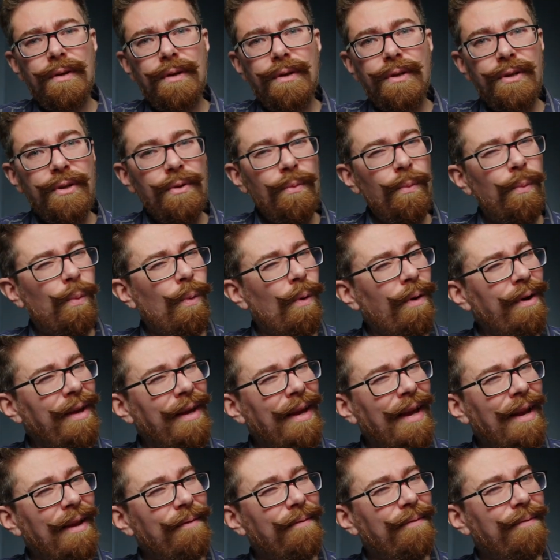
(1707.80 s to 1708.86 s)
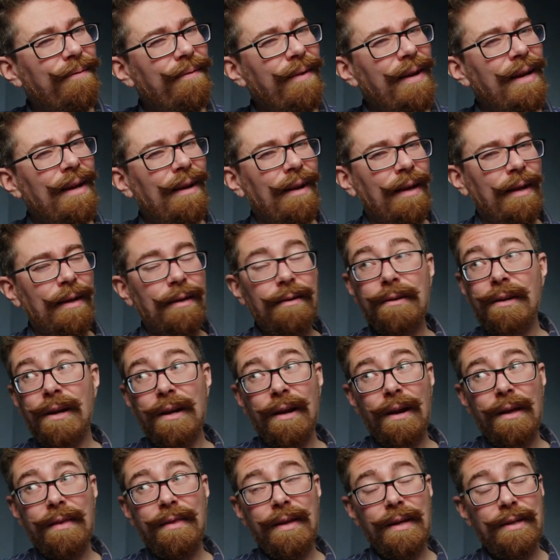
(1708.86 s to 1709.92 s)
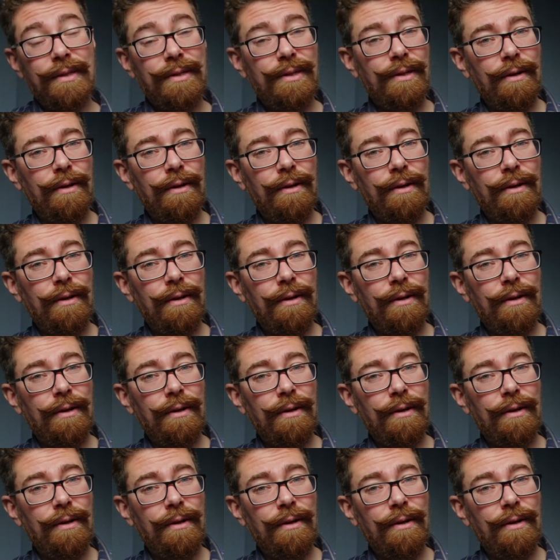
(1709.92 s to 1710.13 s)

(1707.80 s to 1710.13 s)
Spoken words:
want to get it feeling kind of like this.